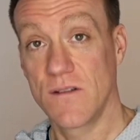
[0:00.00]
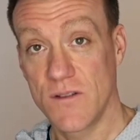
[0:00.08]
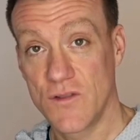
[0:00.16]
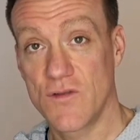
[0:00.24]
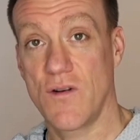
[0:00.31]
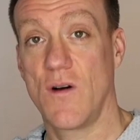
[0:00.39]

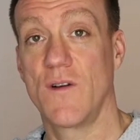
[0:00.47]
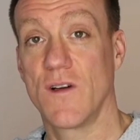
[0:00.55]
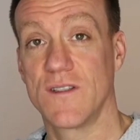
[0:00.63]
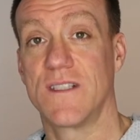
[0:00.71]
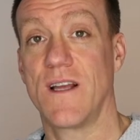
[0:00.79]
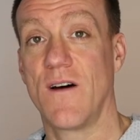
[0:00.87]
Control
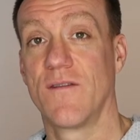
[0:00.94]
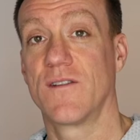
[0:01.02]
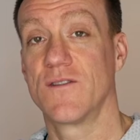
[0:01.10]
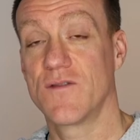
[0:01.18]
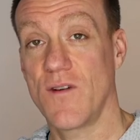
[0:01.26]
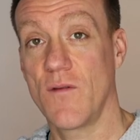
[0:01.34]
yourself,
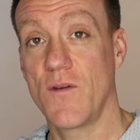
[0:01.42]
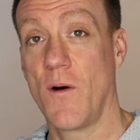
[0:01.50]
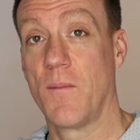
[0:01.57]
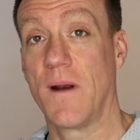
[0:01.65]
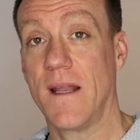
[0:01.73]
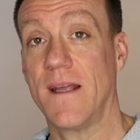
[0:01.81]
control
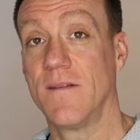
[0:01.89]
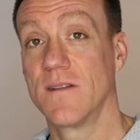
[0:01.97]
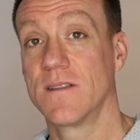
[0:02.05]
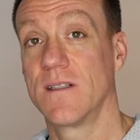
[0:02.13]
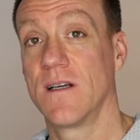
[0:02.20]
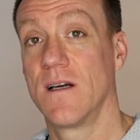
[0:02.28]
your
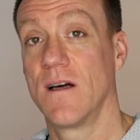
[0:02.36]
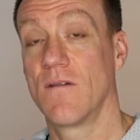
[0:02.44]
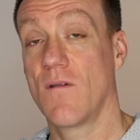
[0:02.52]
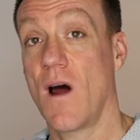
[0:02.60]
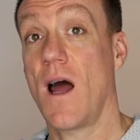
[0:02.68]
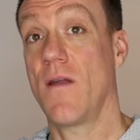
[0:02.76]
beliefs,
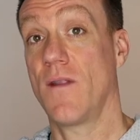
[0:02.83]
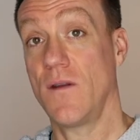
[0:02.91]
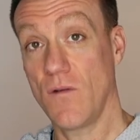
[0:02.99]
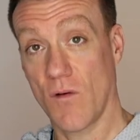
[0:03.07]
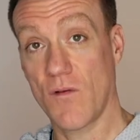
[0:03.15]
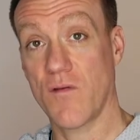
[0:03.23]
right? And
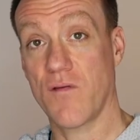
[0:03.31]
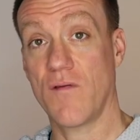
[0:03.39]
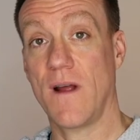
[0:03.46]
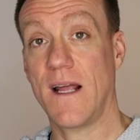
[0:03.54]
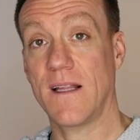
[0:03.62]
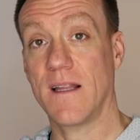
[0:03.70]
then you'll
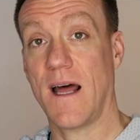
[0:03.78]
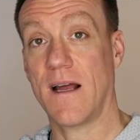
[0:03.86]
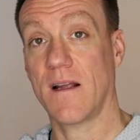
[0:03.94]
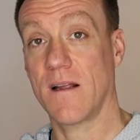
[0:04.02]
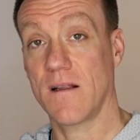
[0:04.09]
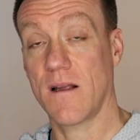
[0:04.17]
create
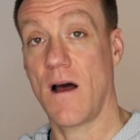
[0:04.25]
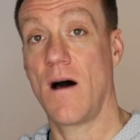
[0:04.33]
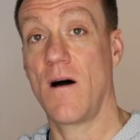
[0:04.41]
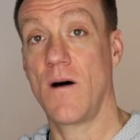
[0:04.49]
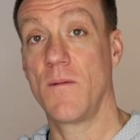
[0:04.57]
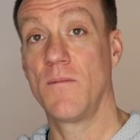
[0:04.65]
that
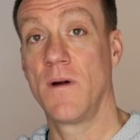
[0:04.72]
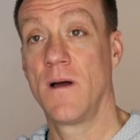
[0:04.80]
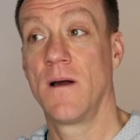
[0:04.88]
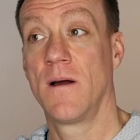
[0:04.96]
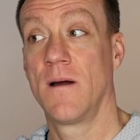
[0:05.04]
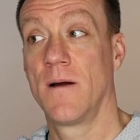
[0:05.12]
calm,
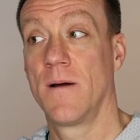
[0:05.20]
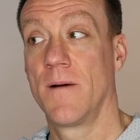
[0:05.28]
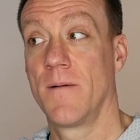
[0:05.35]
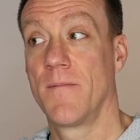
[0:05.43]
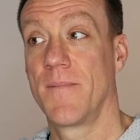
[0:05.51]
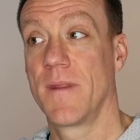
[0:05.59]

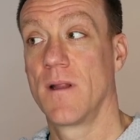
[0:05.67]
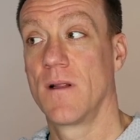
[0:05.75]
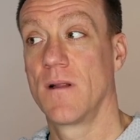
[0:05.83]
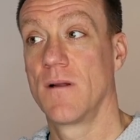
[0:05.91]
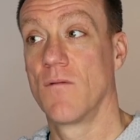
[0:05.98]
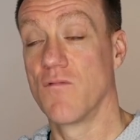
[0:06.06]

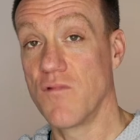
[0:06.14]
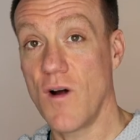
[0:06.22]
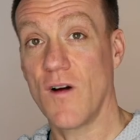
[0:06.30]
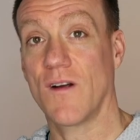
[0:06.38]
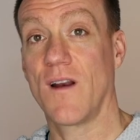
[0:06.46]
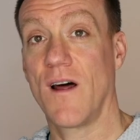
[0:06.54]

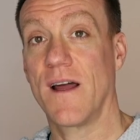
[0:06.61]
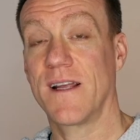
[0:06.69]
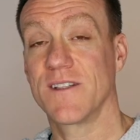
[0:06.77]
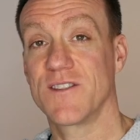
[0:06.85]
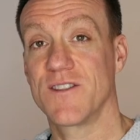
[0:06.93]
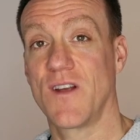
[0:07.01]

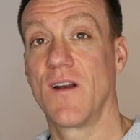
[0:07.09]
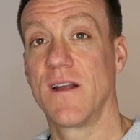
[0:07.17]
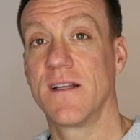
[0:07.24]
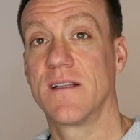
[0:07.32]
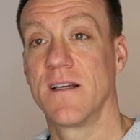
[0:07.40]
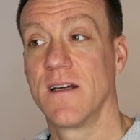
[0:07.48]
rock-like,
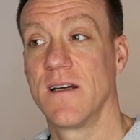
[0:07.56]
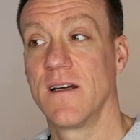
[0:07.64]
solid